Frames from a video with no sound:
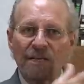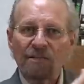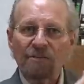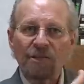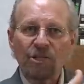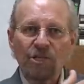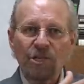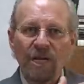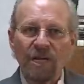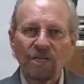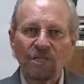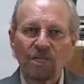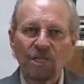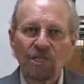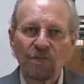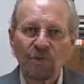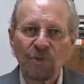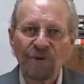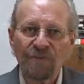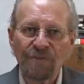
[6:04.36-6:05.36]
to the
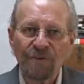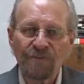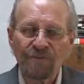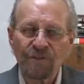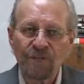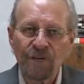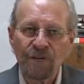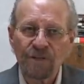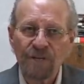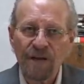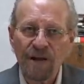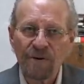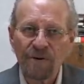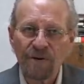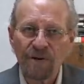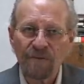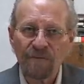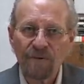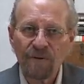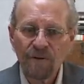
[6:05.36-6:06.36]
Genesis 3:15
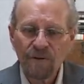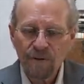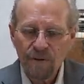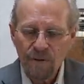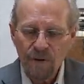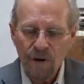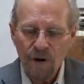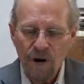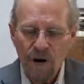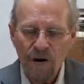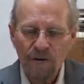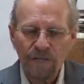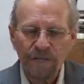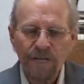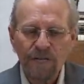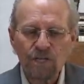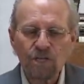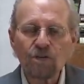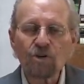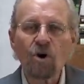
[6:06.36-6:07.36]
narrative. Our
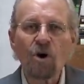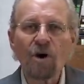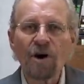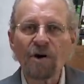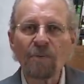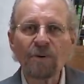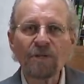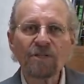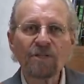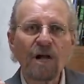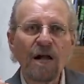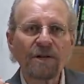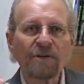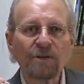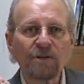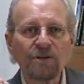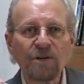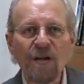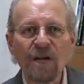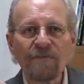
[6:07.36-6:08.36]
lead story with
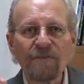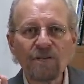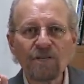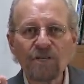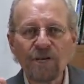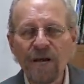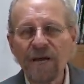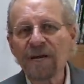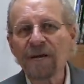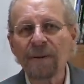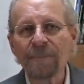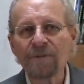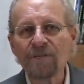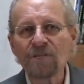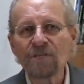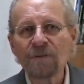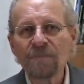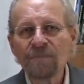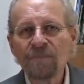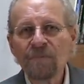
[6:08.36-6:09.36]
Dr. David
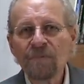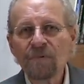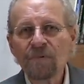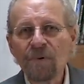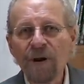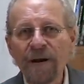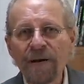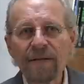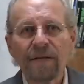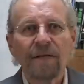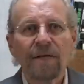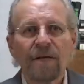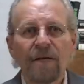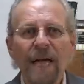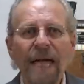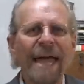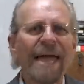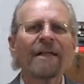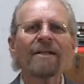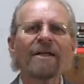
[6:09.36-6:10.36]
Jacobs, right?
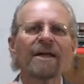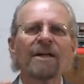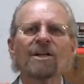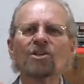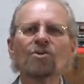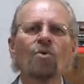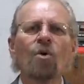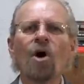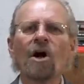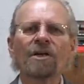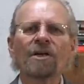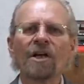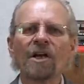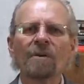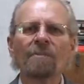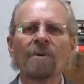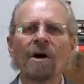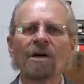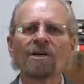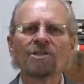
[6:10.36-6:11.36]
Aliens walking
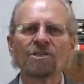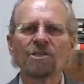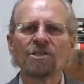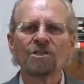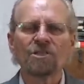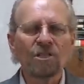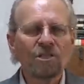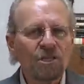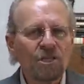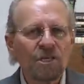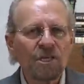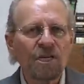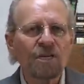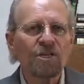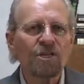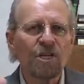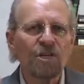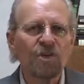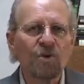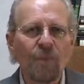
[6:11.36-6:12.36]
amongst us. This is a
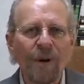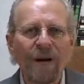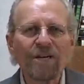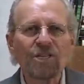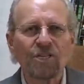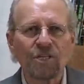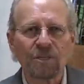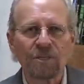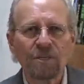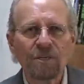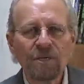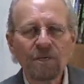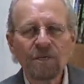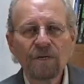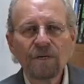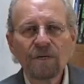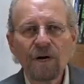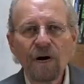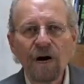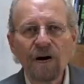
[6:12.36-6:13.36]
continuation
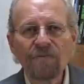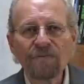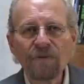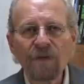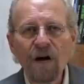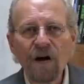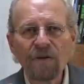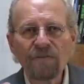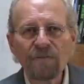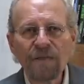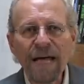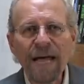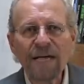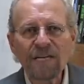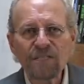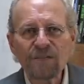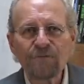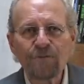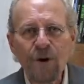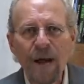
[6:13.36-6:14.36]
of
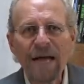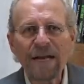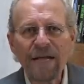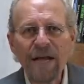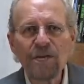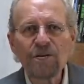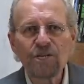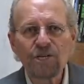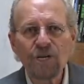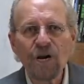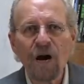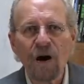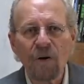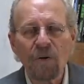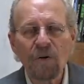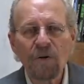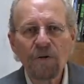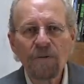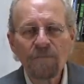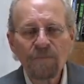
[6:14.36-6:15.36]
last Friday's
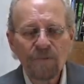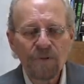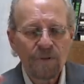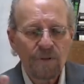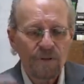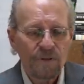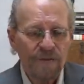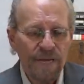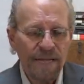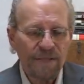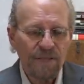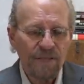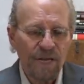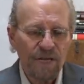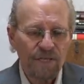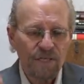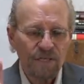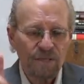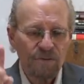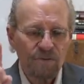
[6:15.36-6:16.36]
show. Get
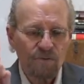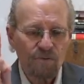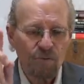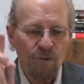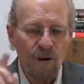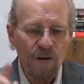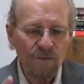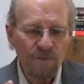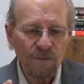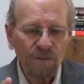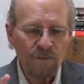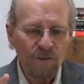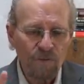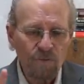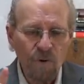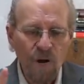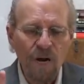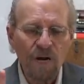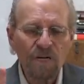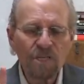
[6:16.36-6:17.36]
this, the
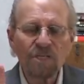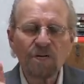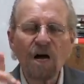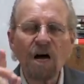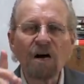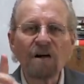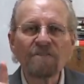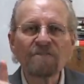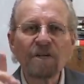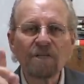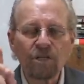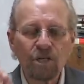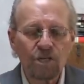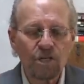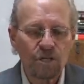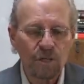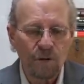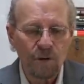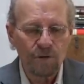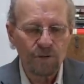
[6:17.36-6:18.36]
rungs of
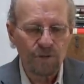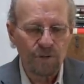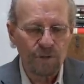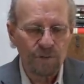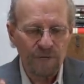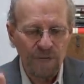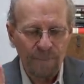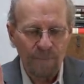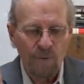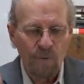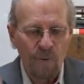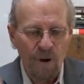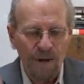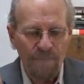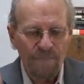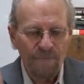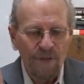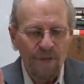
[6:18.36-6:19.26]
disclosure. Number one,